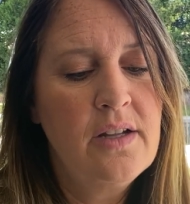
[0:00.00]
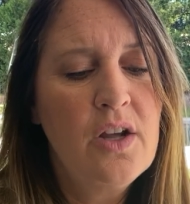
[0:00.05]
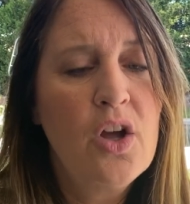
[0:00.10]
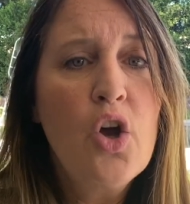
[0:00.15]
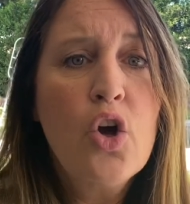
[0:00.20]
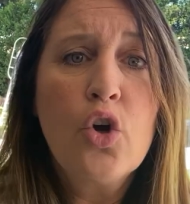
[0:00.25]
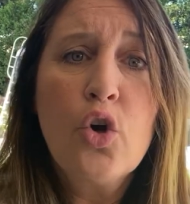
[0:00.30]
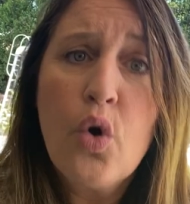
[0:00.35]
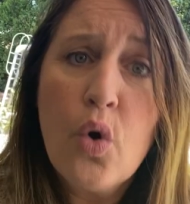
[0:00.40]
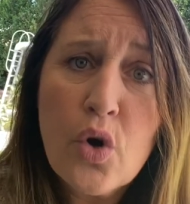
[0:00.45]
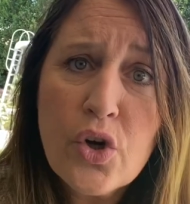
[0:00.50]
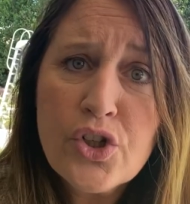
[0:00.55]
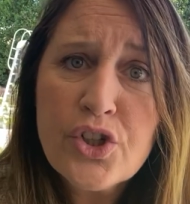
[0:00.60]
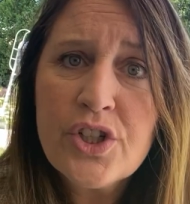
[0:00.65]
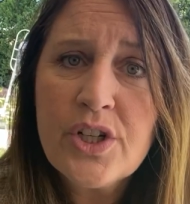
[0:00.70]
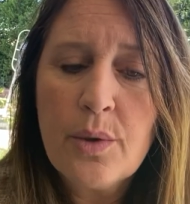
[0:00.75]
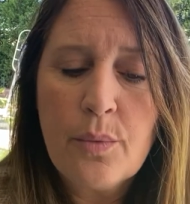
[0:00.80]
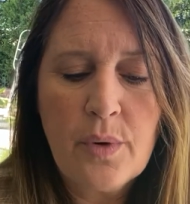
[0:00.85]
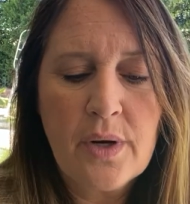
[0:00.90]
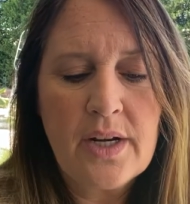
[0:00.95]
Of course
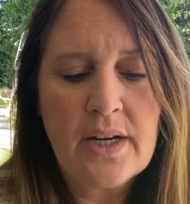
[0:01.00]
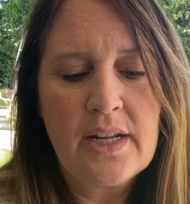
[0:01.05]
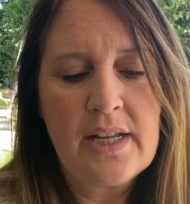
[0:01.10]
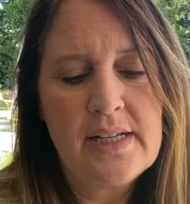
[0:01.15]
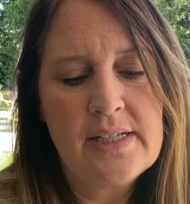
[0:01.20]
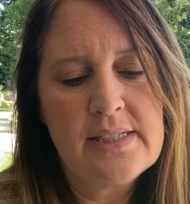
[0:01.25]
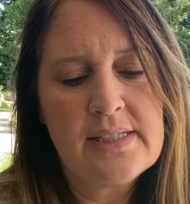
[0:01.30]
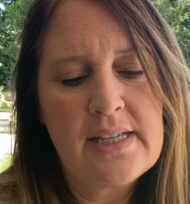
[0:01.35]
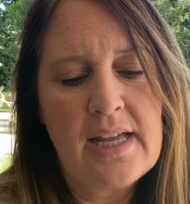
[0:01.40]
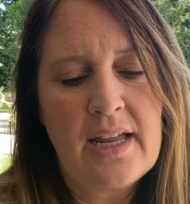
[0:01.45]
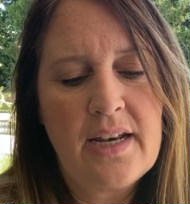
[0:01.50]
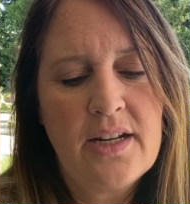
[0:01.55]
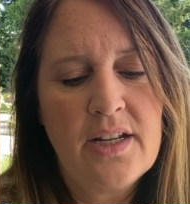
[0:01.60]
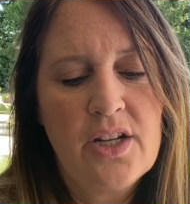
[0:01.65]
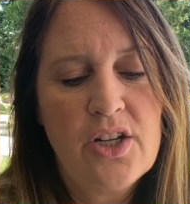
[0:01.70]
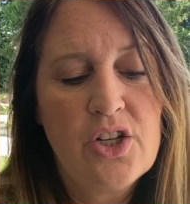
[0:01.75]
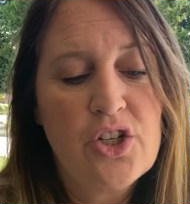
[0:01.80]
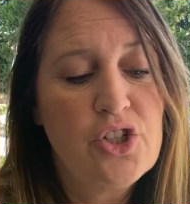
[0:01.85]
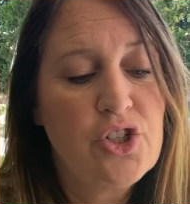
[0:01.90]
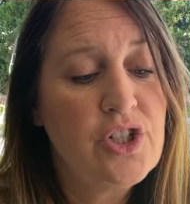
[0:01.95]
she wouldn't, he said.
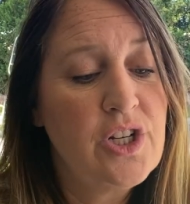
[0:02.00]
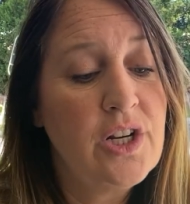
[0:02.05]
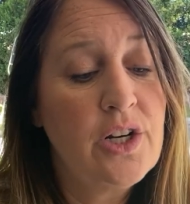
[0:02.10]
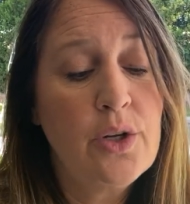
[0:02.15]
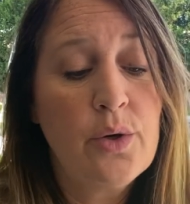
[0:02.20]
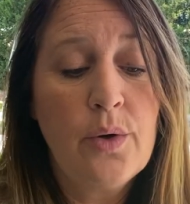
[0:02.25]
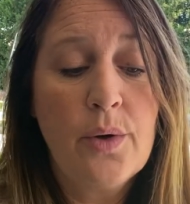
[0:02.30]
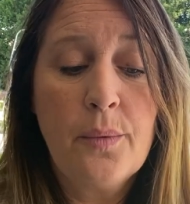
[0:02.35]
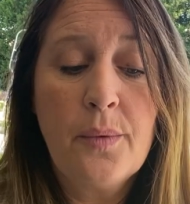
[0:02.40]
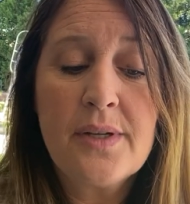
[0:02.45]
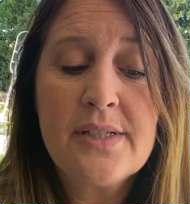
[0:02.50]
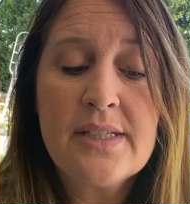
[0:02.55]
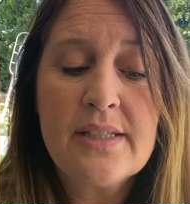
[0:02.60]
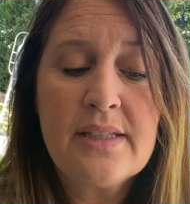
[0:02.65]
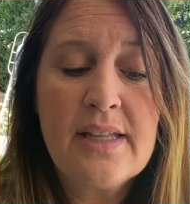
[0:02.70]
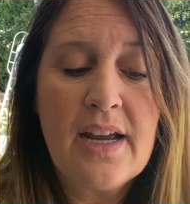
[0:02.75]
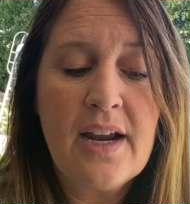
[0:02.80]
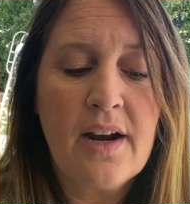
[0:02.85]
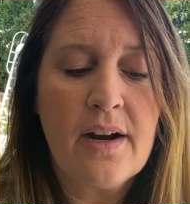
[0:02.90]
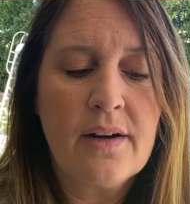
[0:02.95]
She knew he wasn't
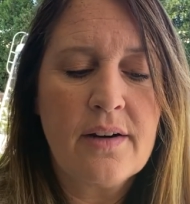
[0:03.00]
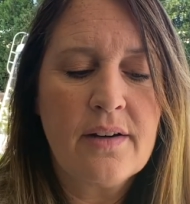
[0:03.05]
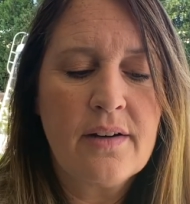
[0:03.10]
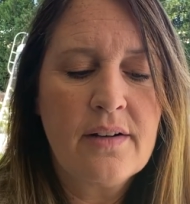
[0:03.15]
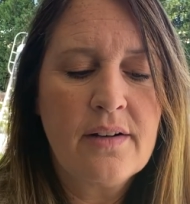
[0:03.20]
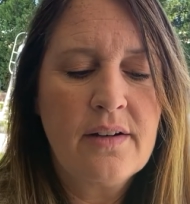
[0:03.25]
there.